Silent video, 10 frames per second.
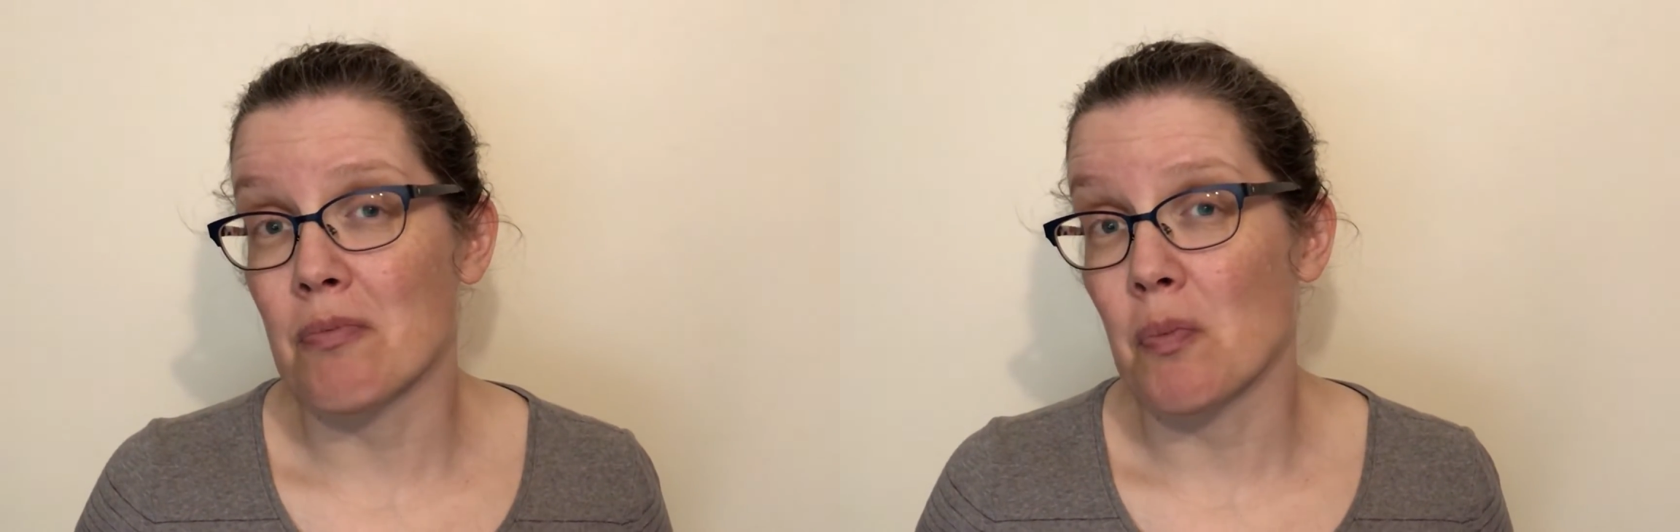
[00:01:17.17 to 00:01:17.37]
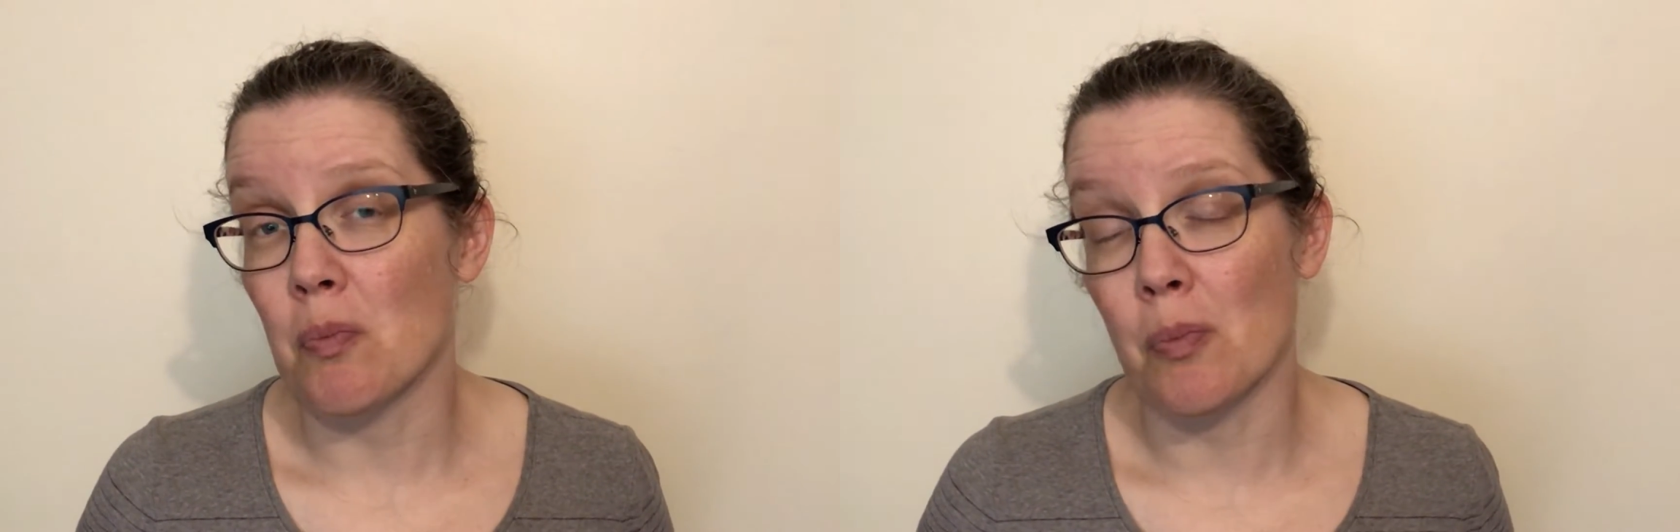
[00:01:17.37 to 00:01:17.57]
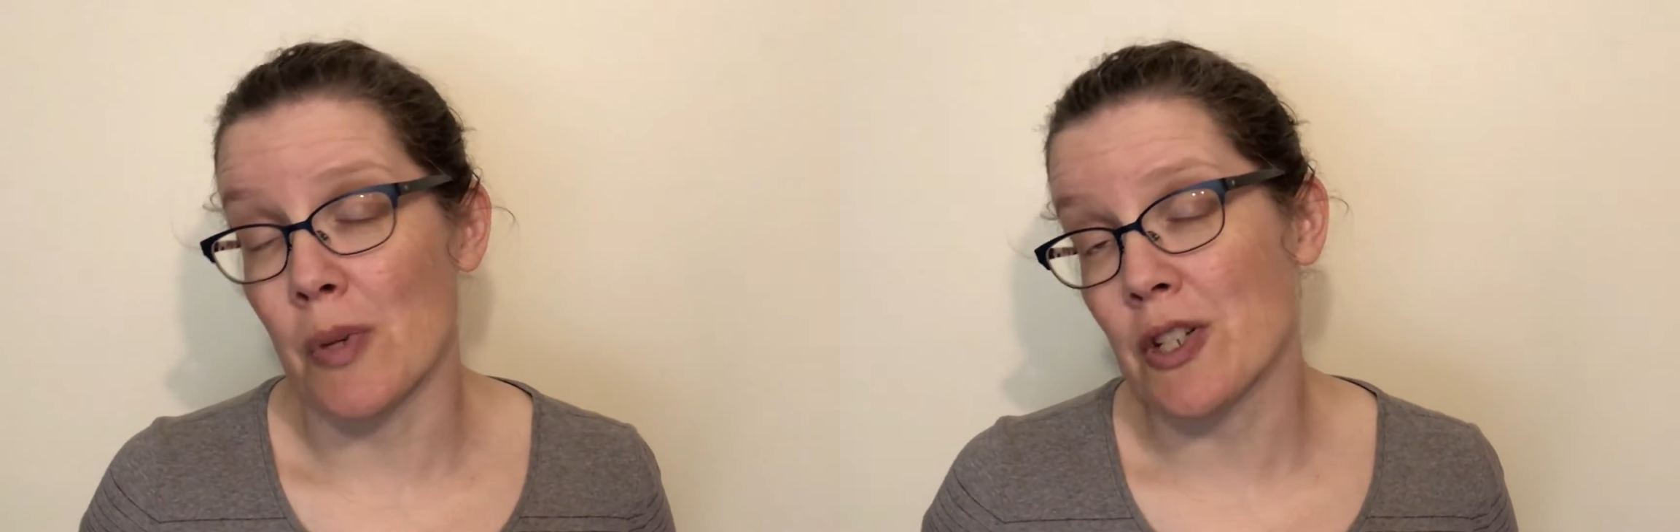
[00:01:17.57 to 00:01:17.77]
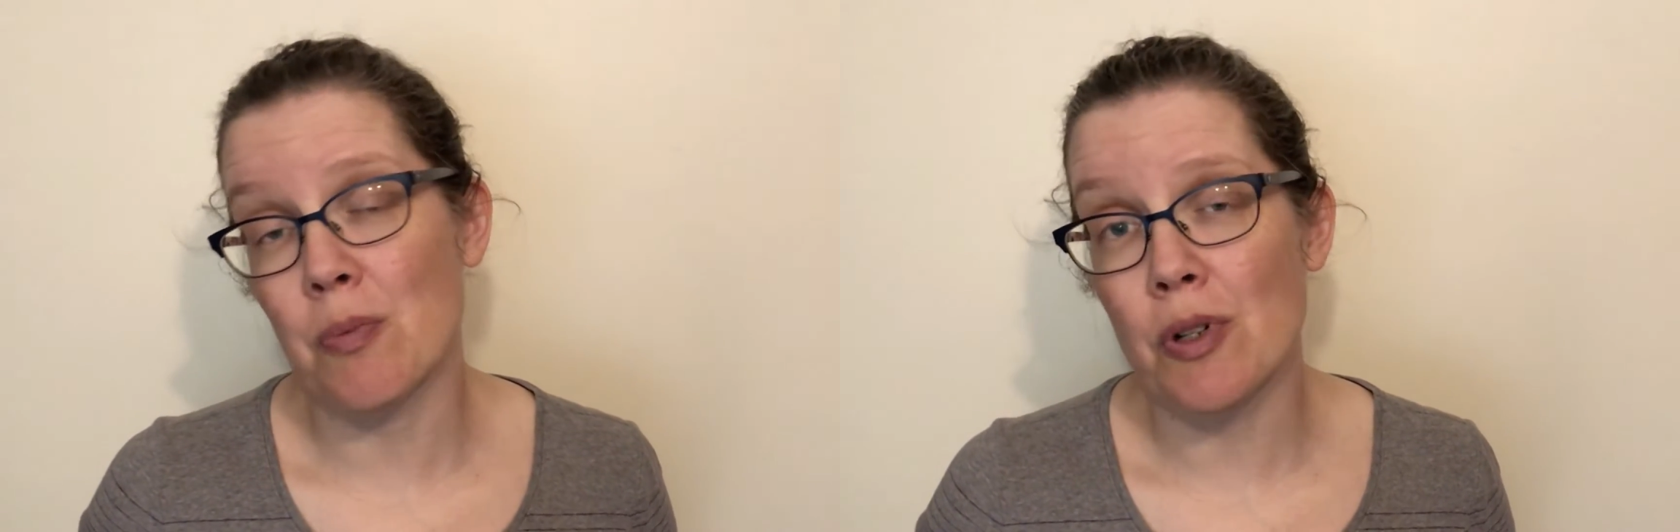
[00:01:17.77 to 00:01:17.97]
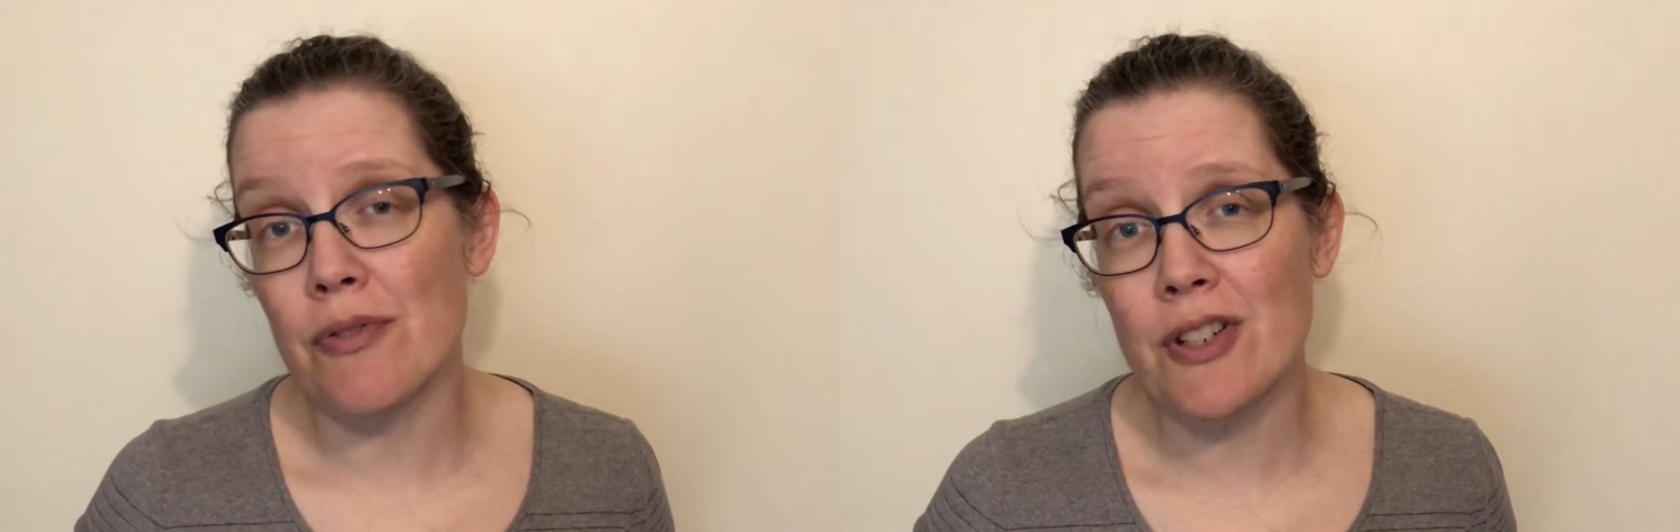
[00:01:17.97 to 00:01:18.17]
much
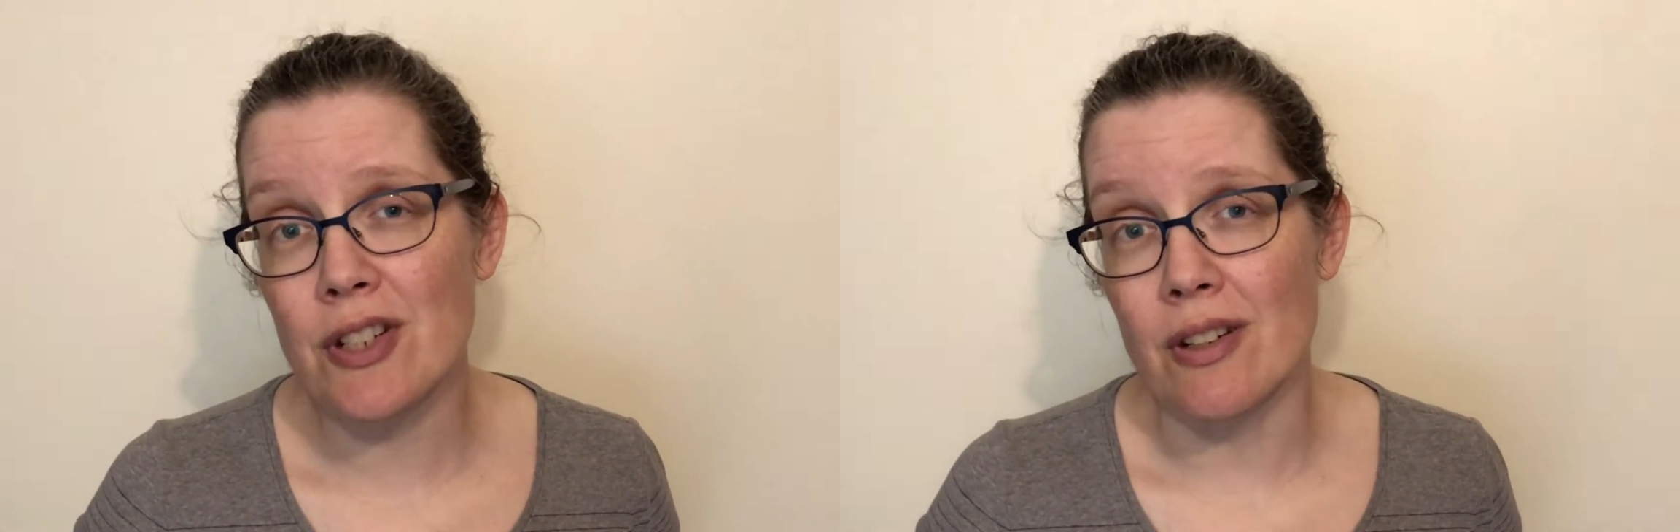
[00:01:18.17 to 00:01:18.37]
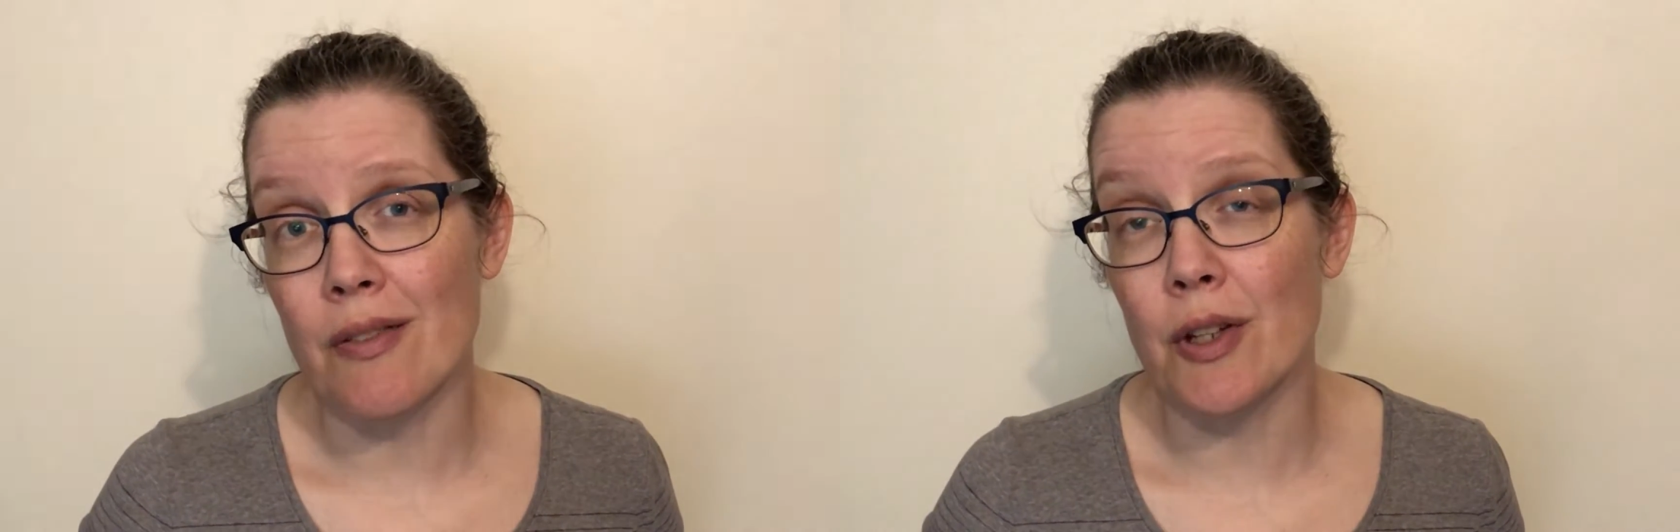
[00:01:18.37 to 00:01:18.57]
more efficient.